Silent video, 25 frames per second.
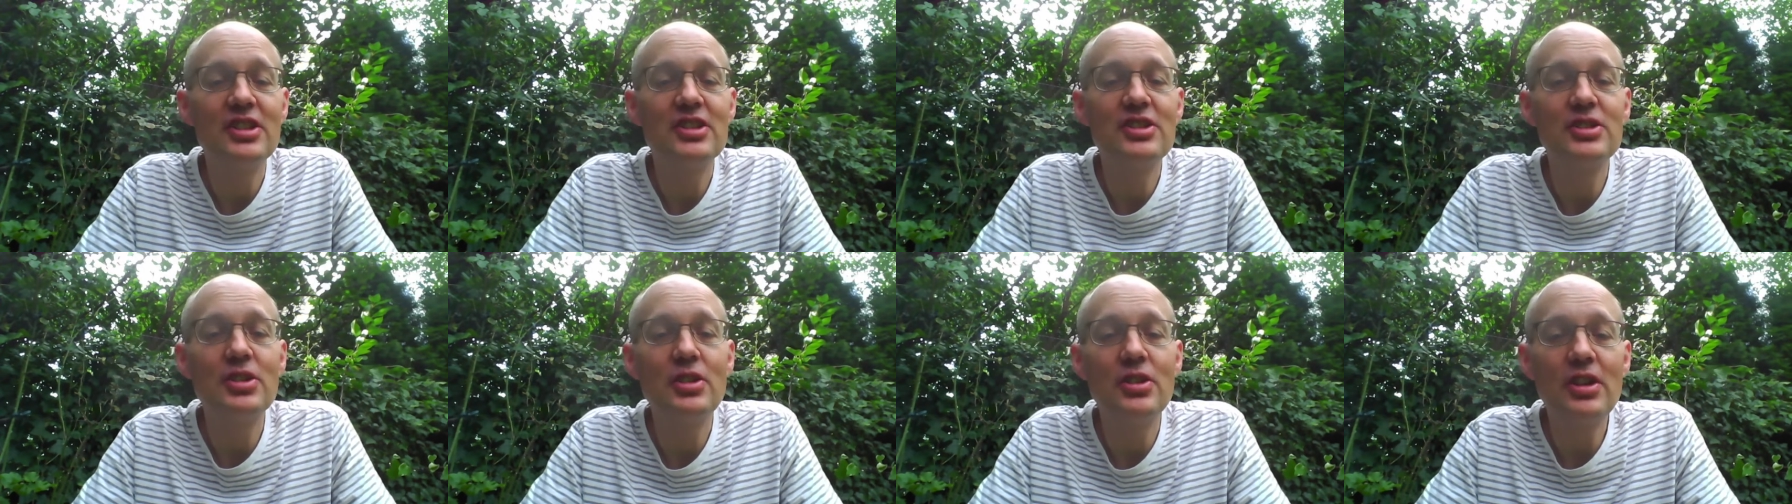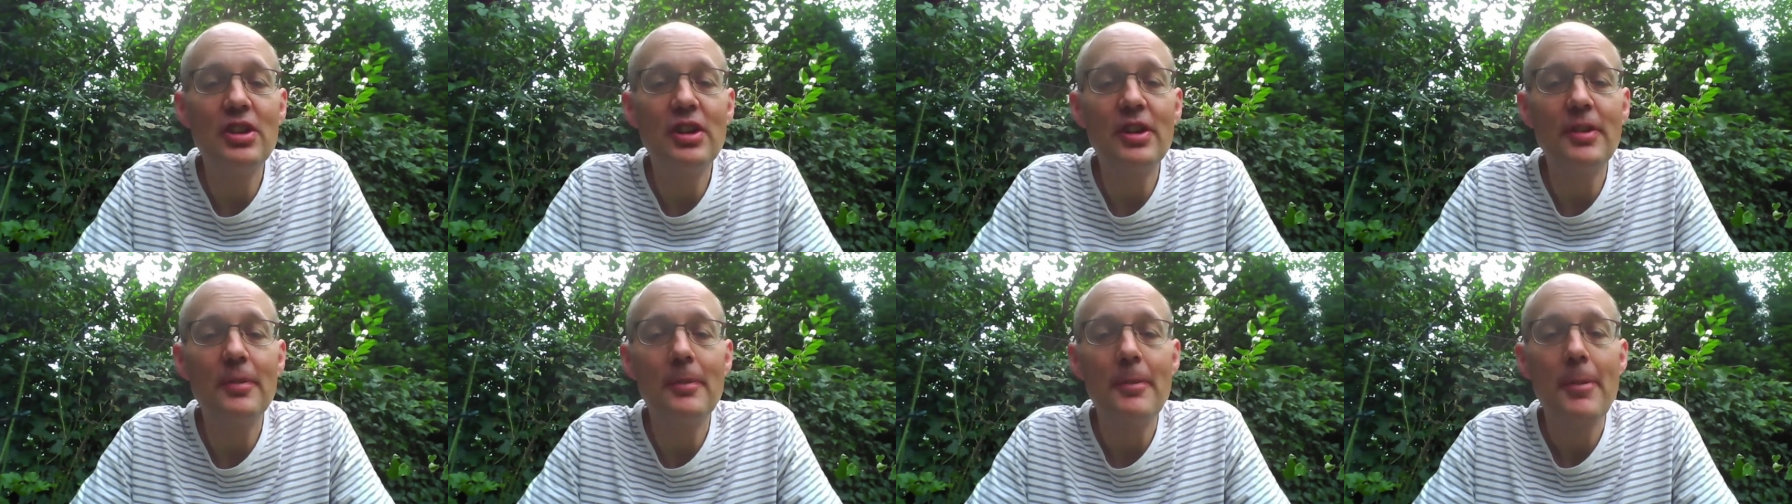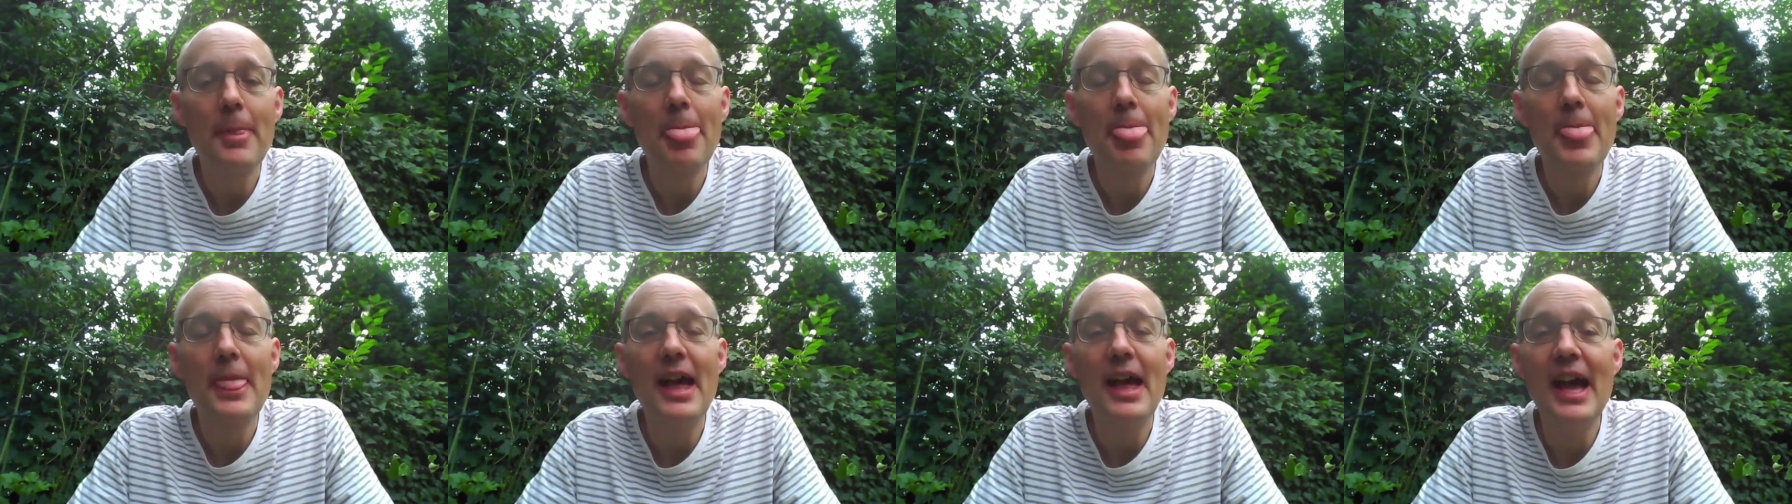sooner
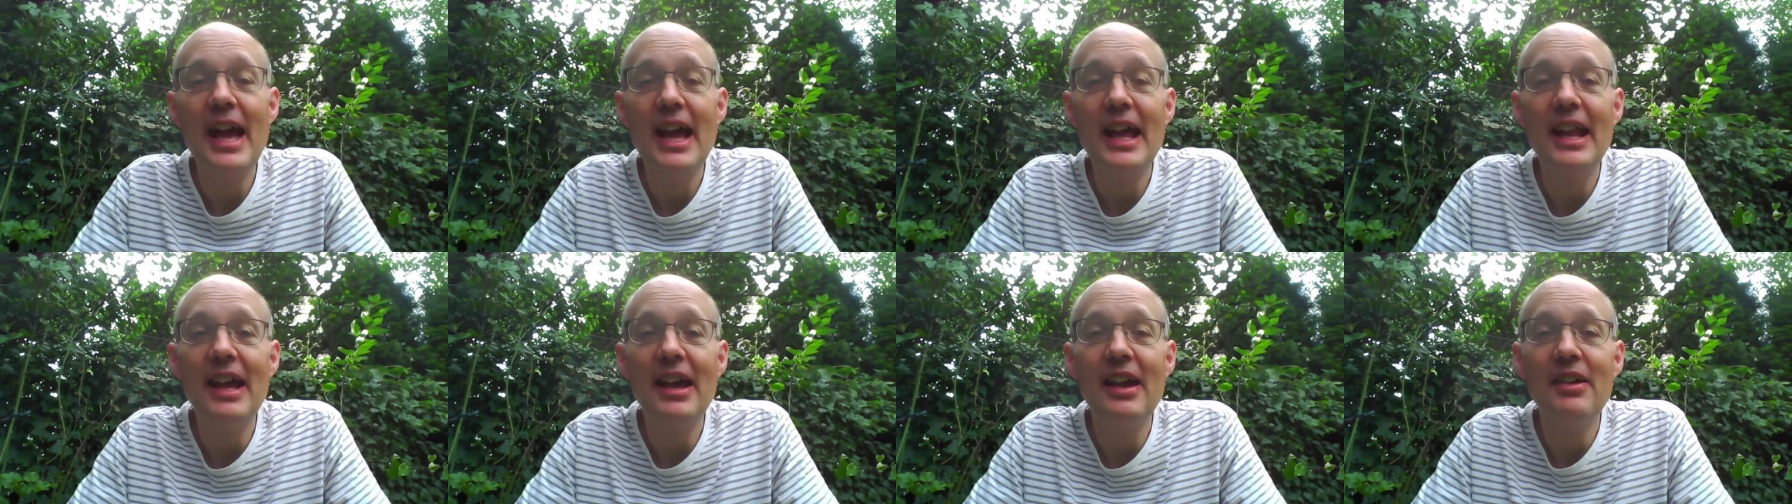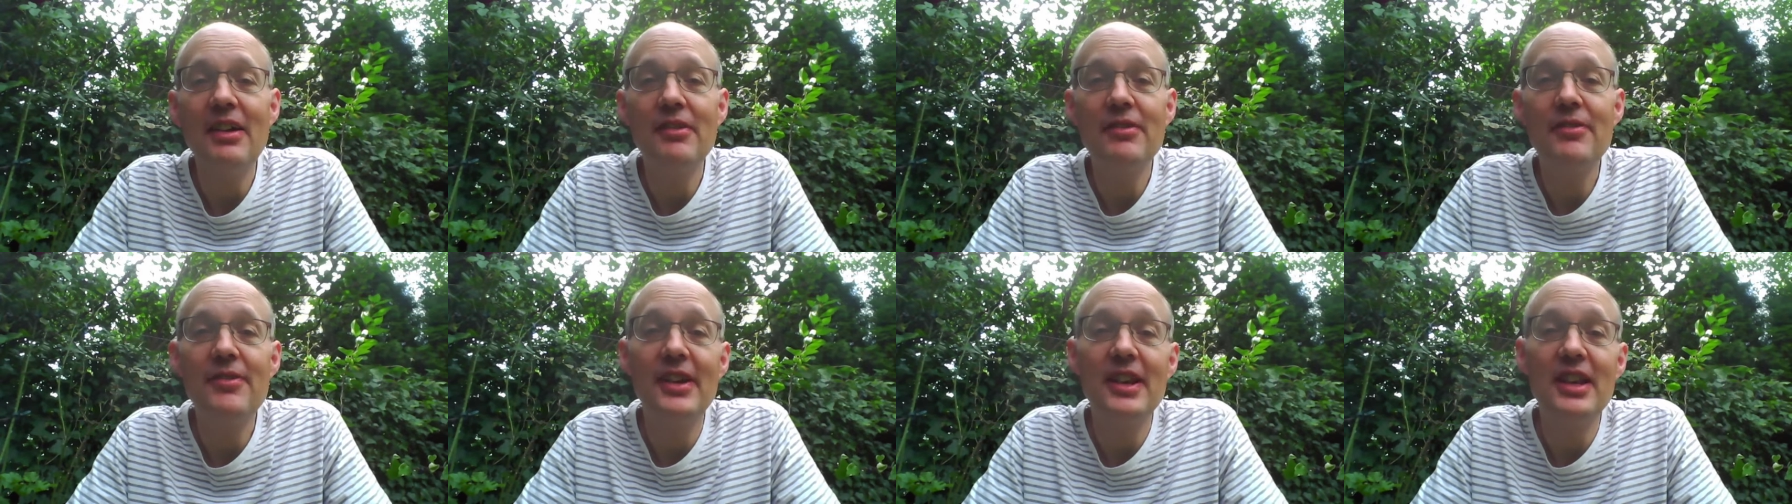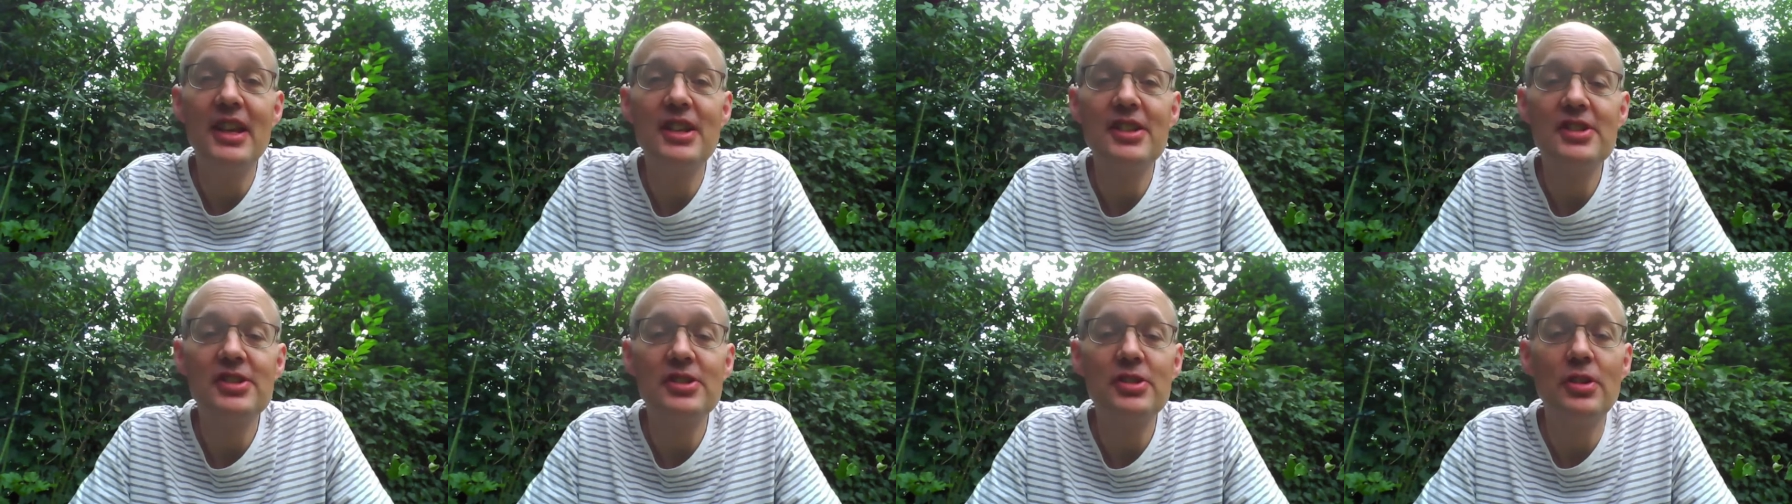and it
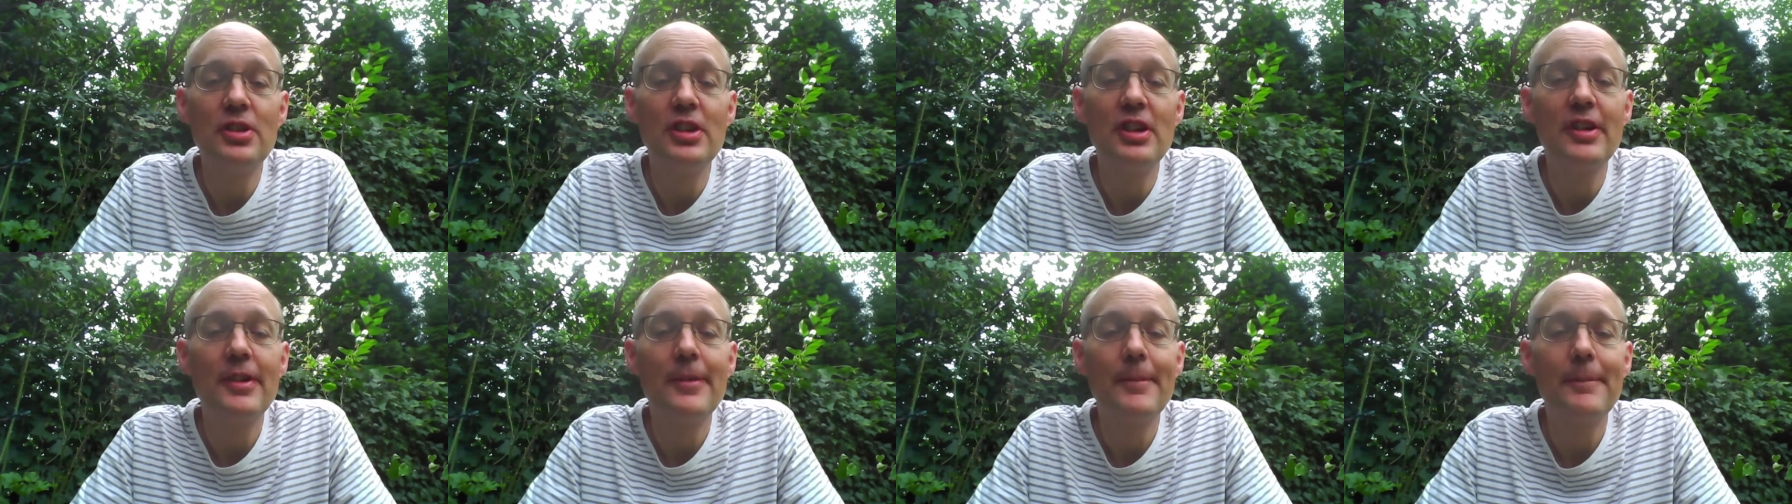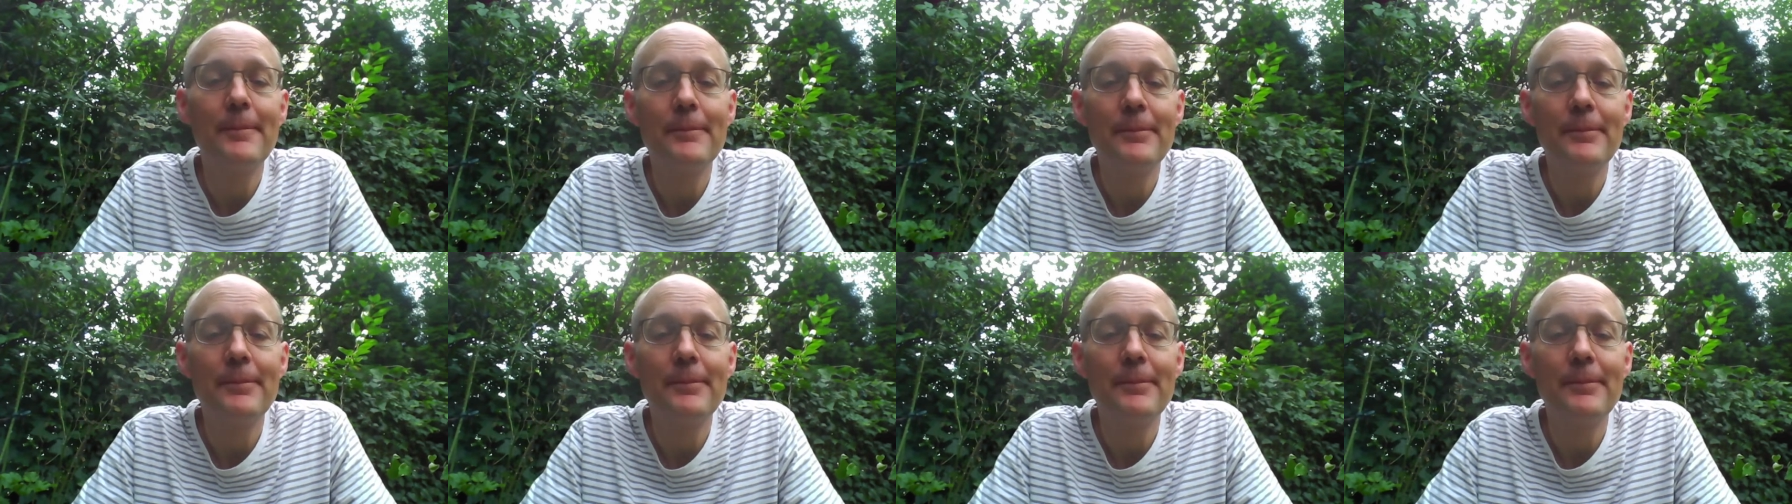finished sooner.